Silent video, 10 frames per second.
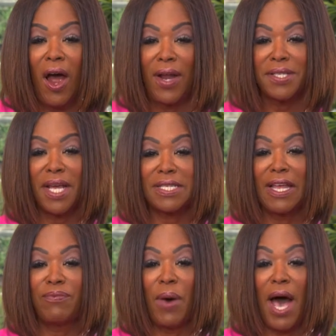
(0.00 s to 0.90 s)
Our next guest
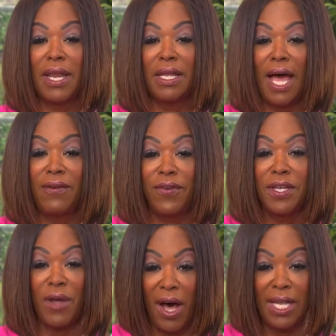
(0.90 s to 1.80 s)
left behind a life in
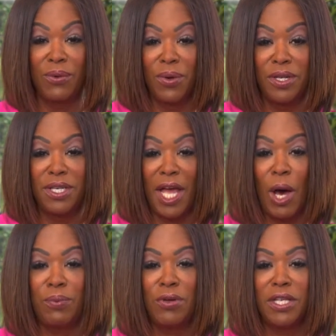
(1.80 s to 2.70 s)
Hollywood to
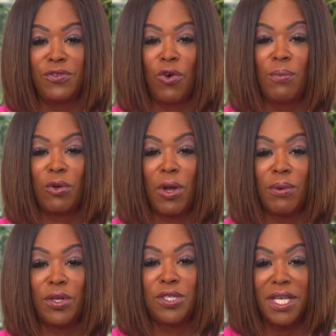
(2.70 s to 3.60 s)
help transform the
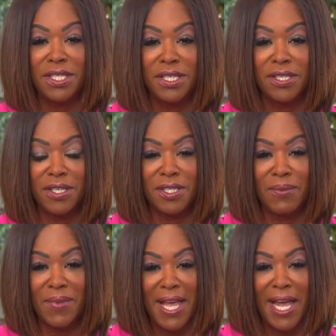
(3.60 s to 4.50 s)
criminal justice system.
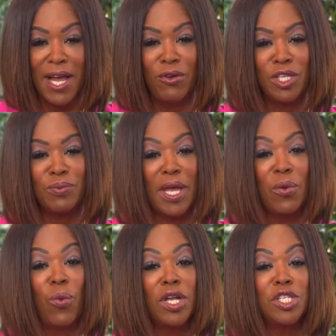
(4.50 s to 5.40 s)
Here to
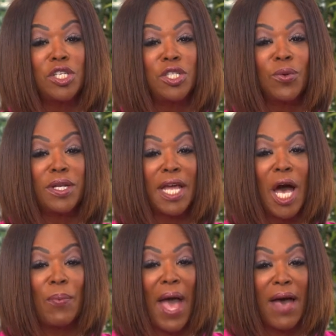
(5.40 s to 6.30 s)
explain what she's doing to
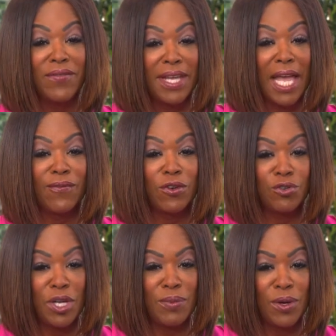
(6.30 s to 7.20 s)
help advocate for
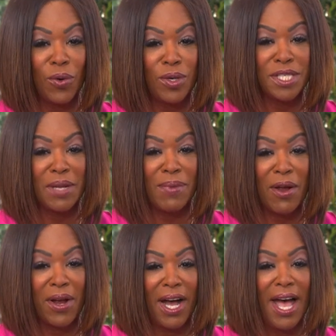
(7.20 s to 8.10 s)
treatment courts in America